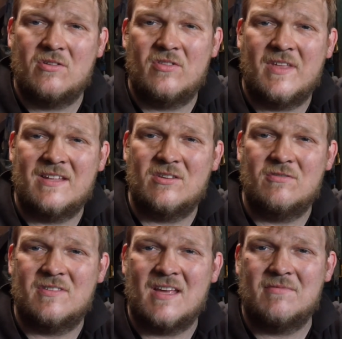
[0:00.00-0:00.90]
that they do
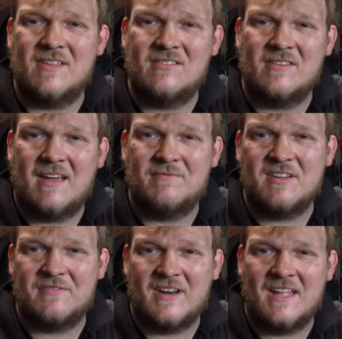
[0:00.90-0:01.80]
the same thing, so they have
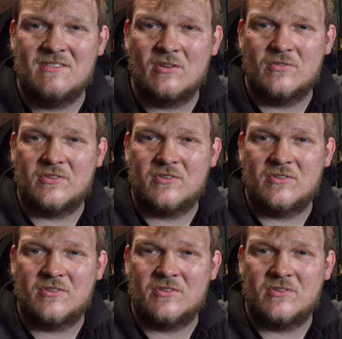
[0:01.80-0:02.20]
different ends on?